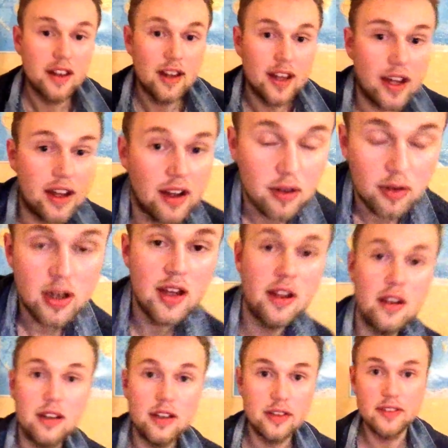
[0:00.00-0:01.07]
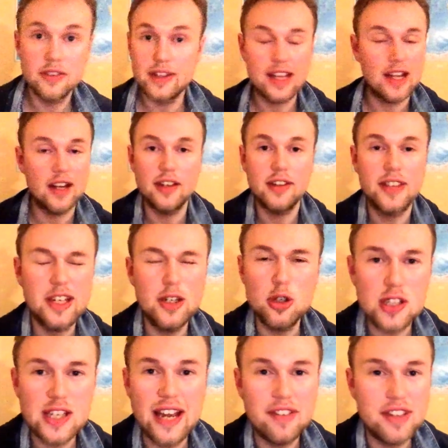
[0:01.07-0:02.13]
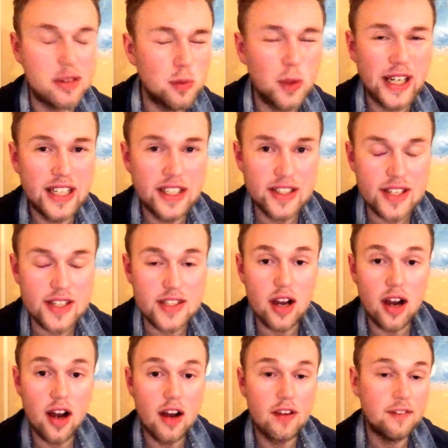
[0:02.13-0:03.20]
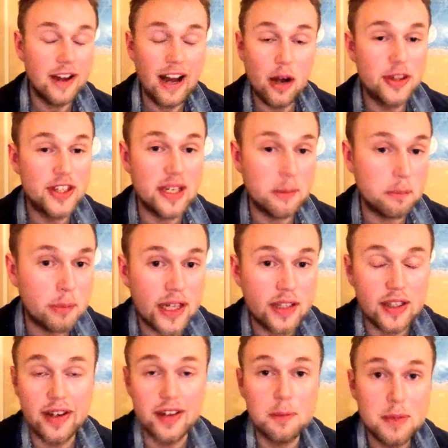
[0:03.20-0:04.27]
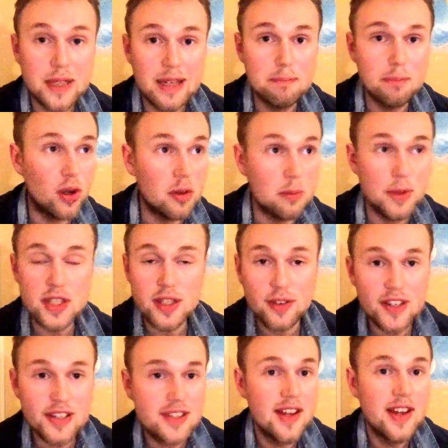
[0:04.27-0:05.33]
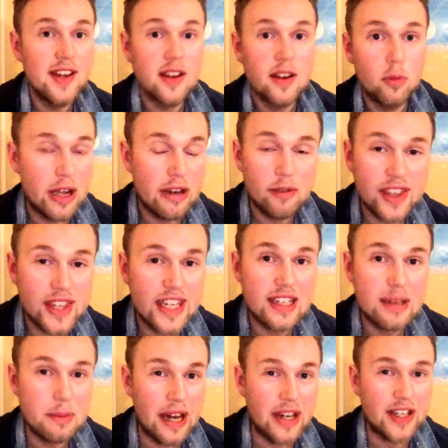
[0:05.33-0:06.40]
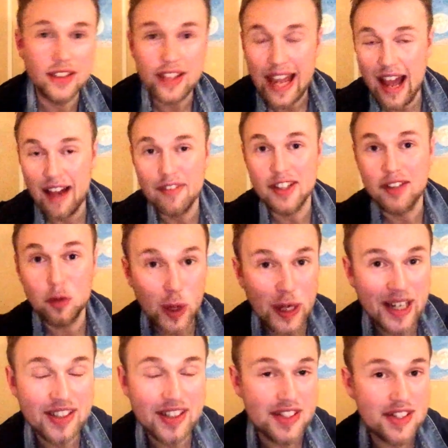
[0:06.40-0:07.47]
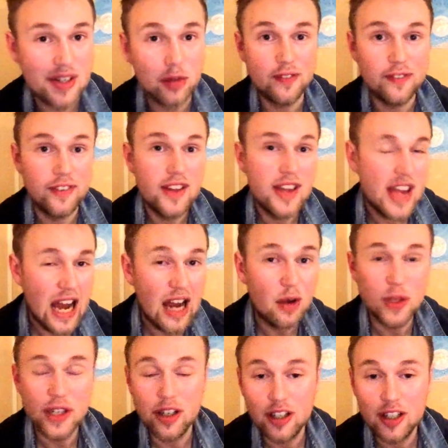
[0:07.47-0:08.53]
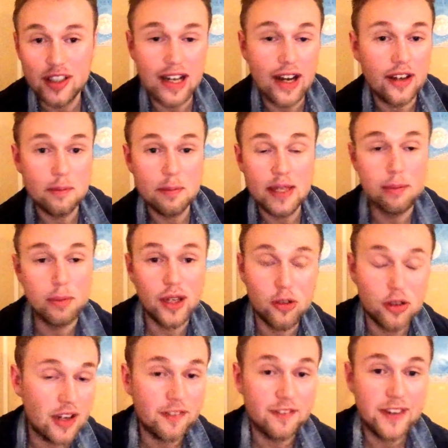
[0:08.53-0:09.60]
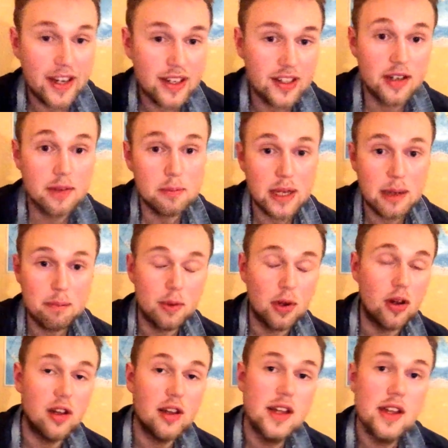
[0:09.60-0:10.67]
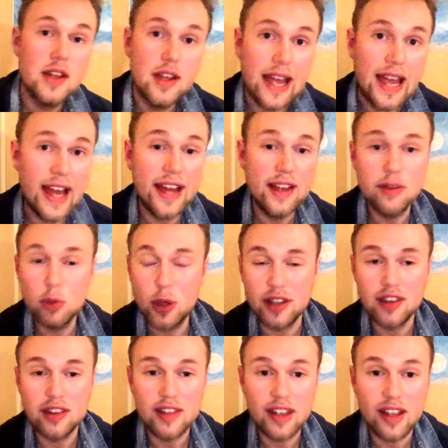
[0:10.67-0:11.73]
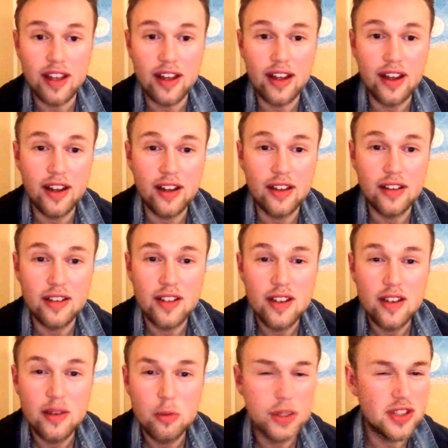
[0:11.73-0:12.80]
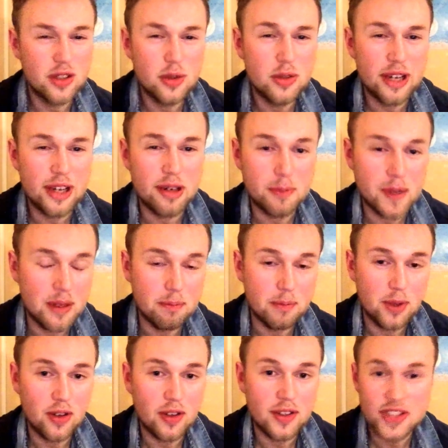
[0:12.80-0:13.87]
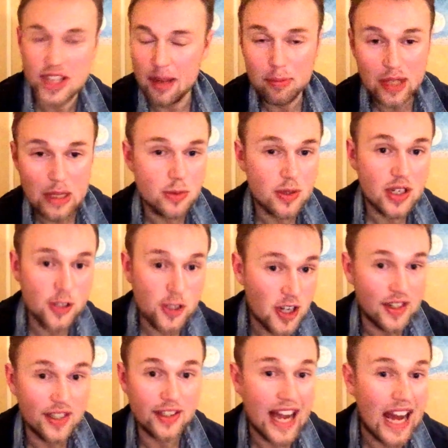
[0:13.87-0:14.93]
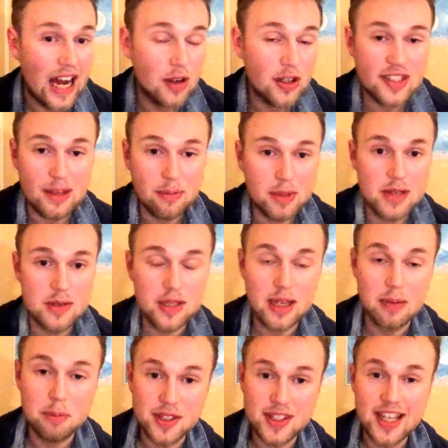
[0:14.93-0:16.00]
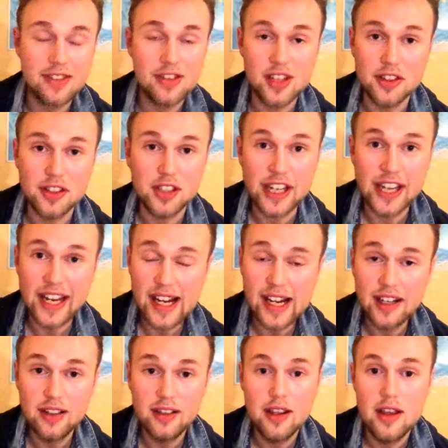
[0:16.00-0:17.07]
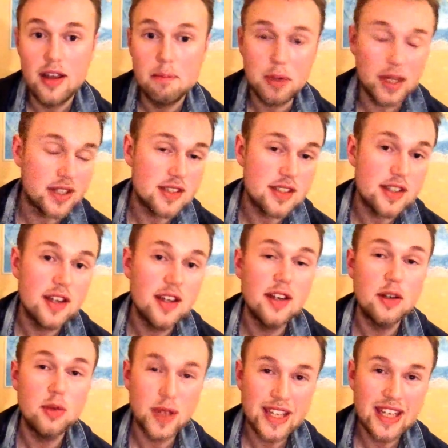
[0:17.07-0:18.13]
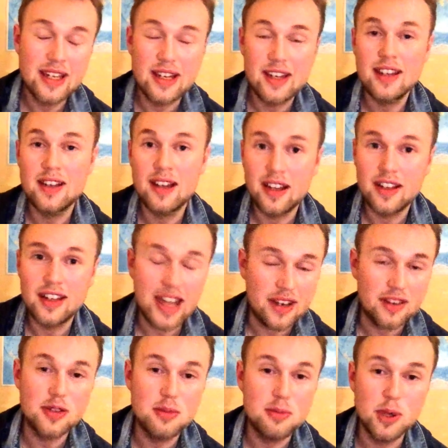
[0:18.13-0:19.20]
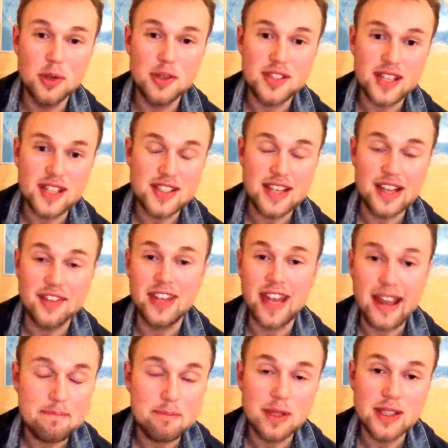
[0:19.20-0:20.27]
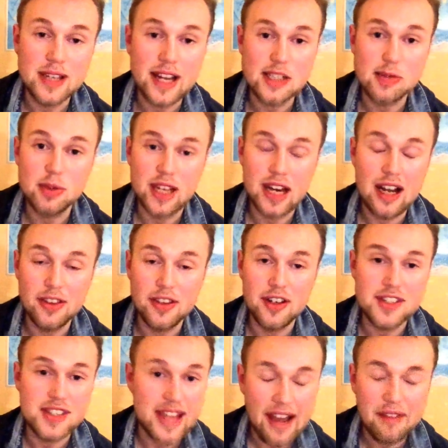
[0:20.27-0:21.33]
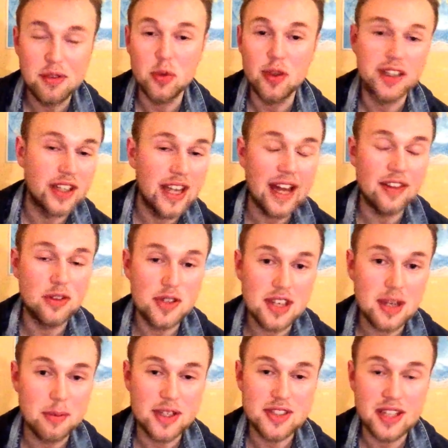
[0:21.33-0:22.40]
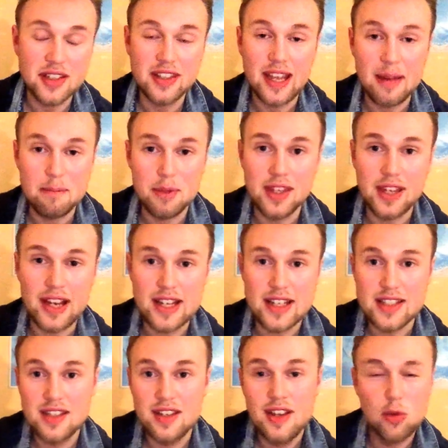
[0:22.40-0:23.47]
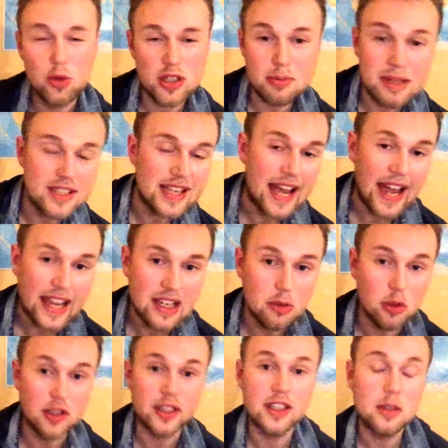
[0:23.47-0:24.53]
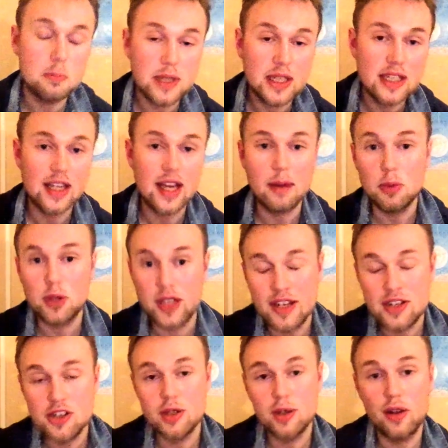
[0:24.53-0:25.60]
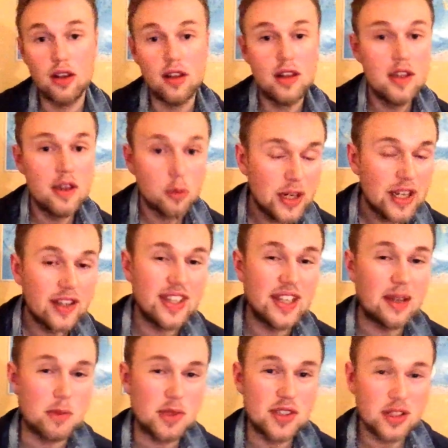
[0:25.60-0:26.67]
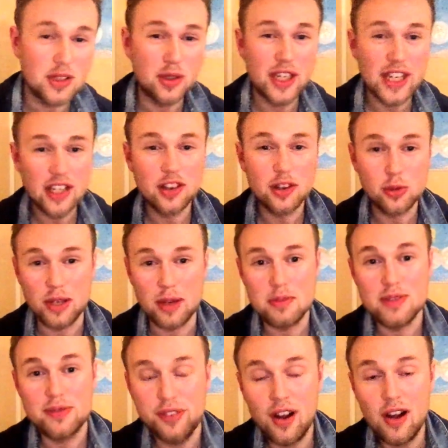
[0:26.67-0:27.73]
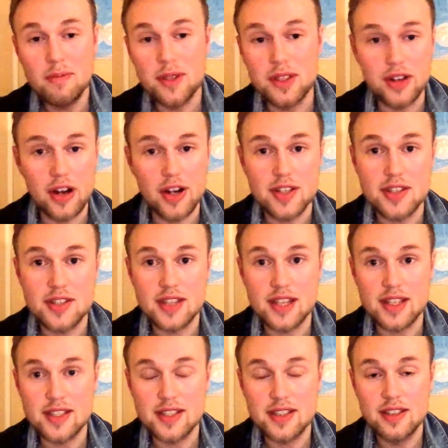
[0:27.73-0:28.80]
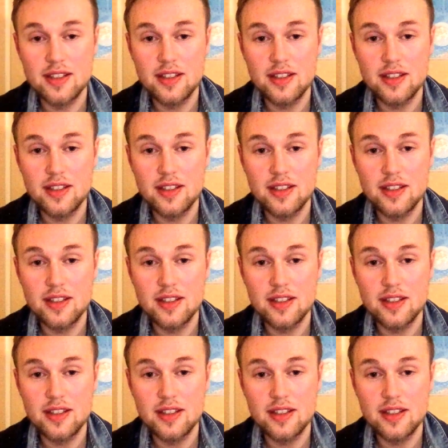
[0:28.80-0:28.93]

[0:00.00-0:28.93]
Uh, they, uh, they usually have an awareness of how they impact other people. Most of us, when we think about it, have an awareness of how we hurt other people, how we affect other people, and what uh, we do to other people. Sometimes we can shut it out, sometimes we can pretend not to care, but we can to most extent empathize with others. Everyone can to some extent empathize, which means anyone can be a potential victim to guilt trips from the narcissist.